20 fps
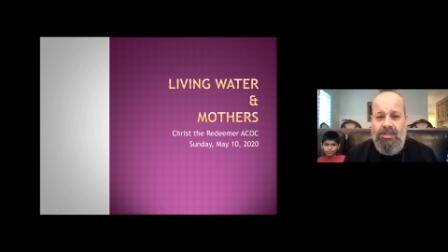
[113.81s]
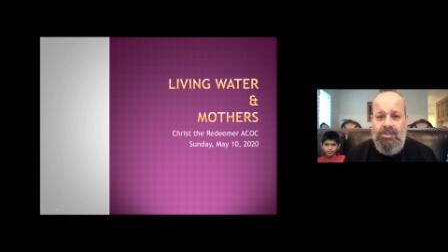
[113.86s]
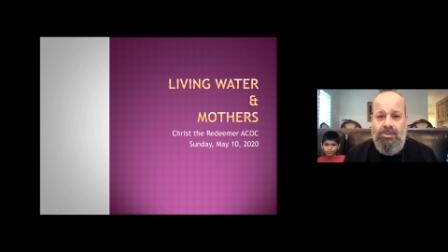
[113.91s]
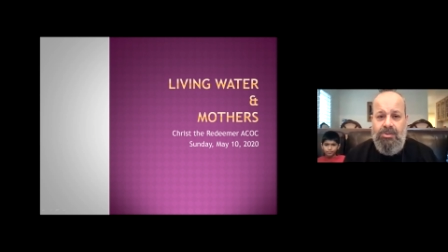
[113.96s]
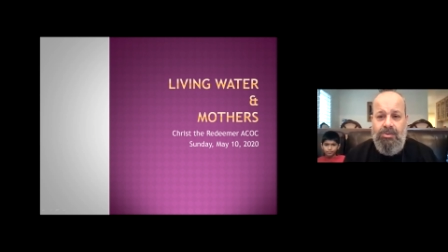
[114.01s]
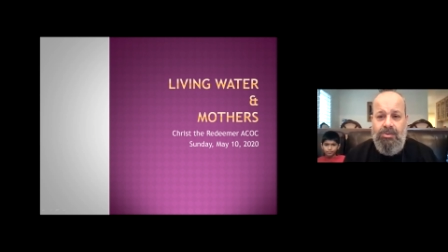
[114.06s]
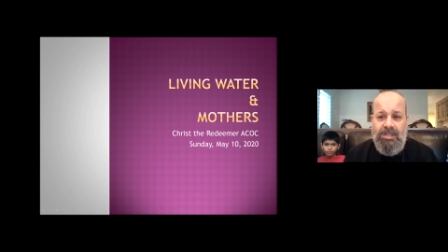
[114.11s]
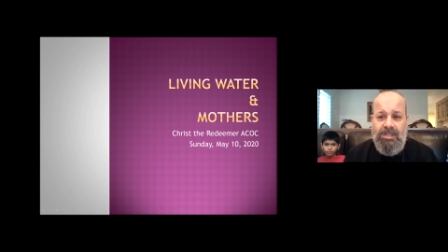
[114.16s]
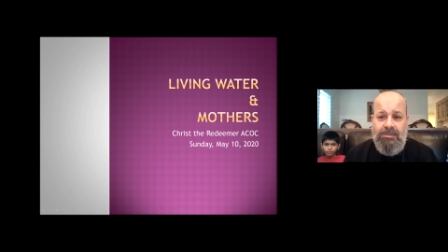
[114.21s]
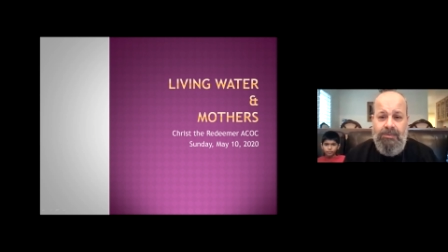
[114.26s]

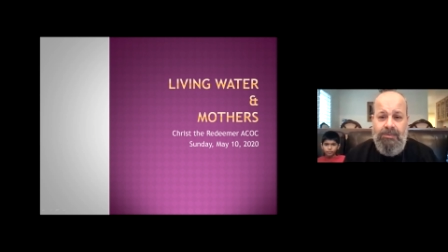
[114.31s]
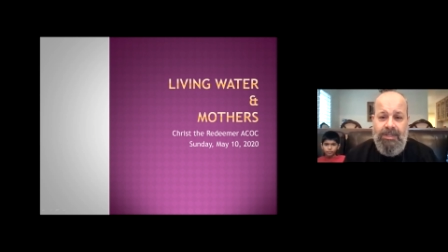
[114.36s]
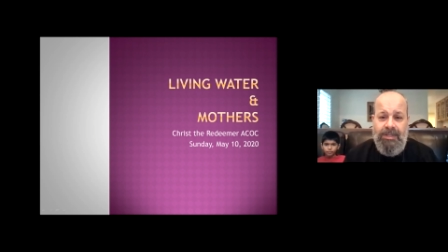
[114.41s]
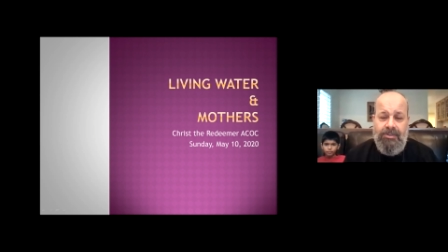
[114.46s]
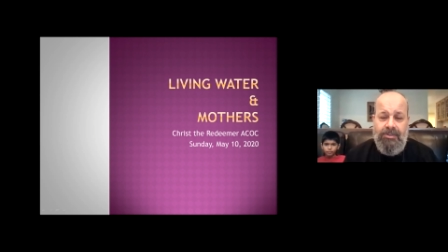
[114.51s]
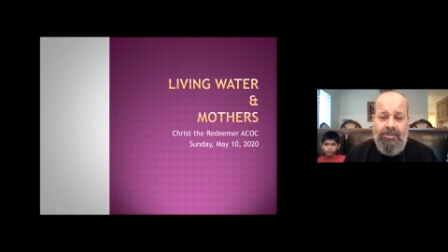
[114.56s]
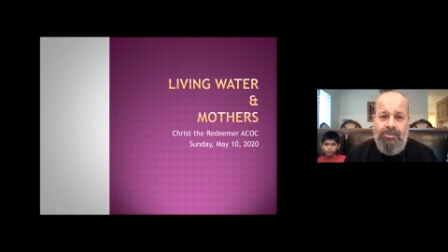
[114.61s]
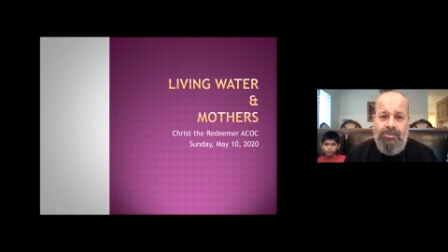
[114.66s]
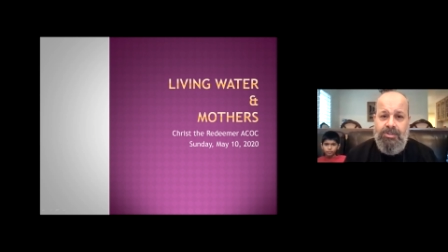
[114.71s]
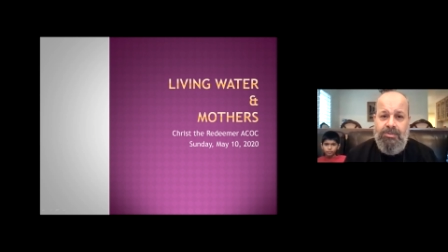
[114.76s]
So that's why the
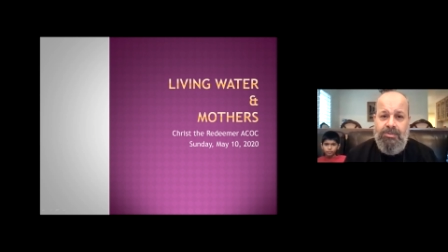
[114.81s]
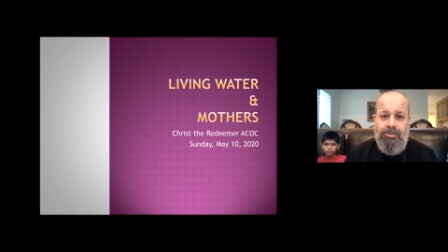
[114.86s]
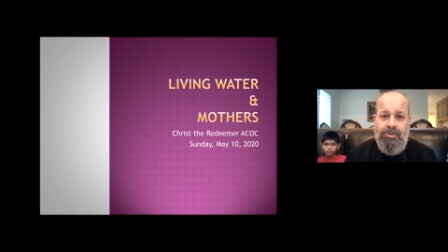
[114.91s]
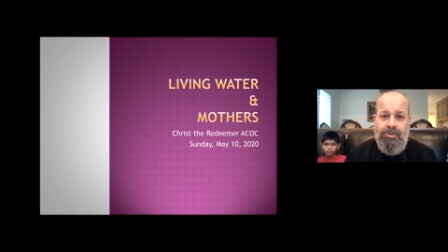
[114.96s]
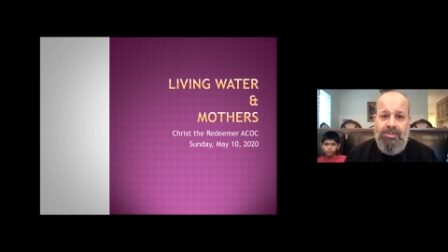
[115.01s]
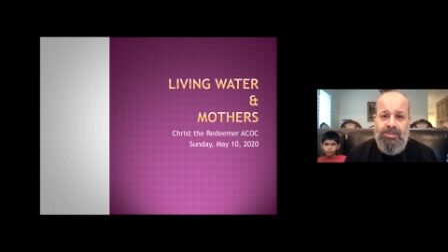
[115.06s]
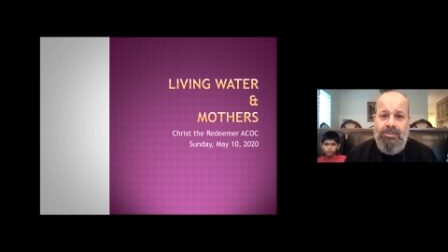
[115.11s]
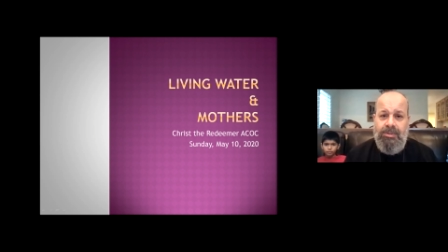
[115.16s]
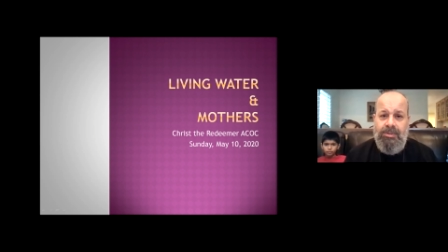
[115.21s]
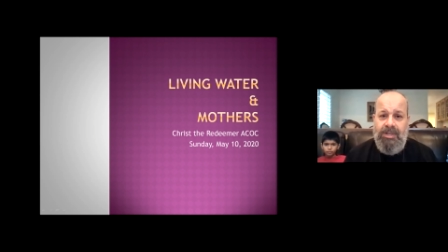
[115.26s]
church
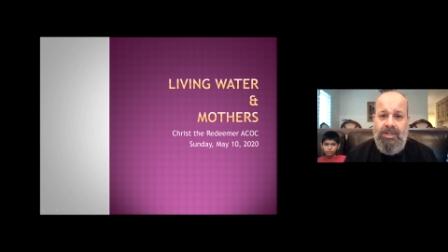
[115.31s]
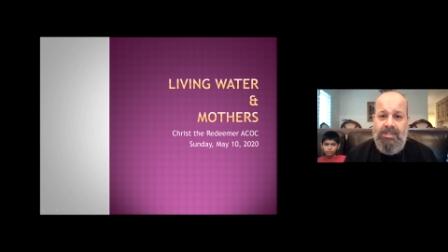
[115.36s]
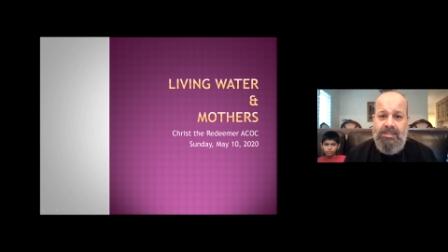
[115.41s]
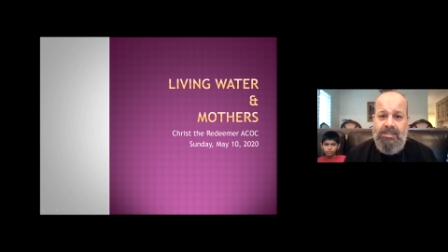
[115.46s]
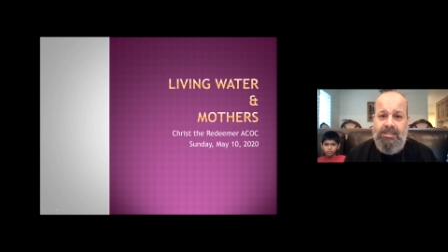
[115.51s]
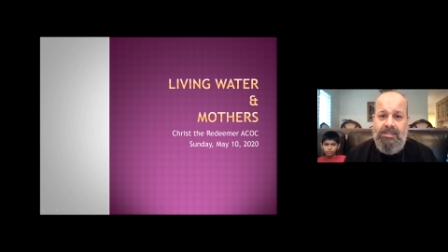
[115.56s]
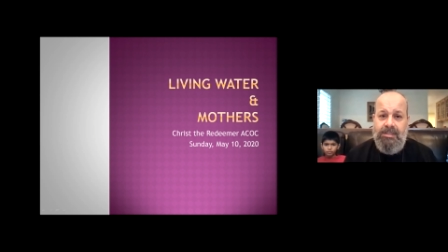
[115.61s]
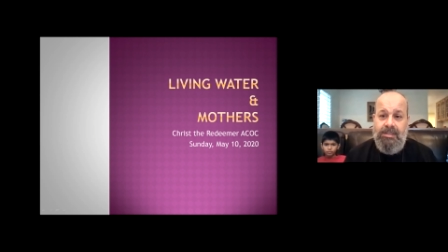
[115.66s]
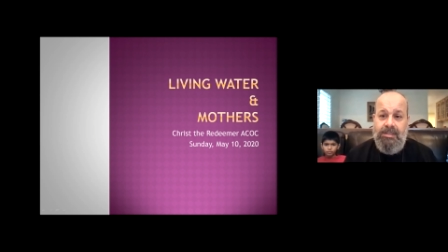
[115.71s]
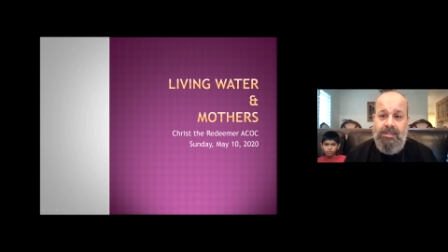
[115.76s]
puts to
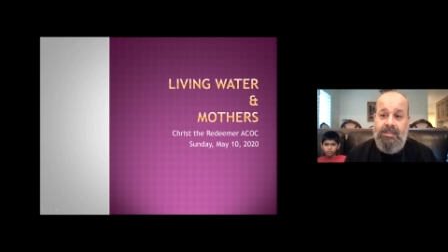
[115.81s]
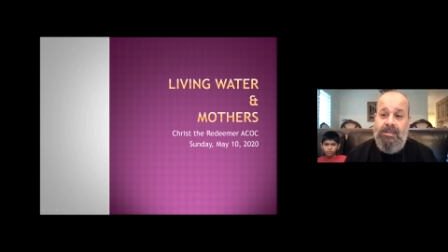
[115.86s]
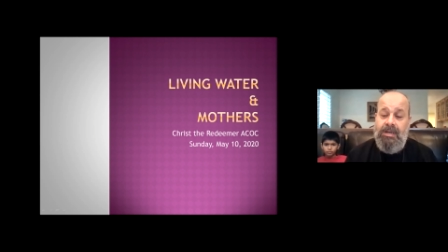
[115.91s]
us the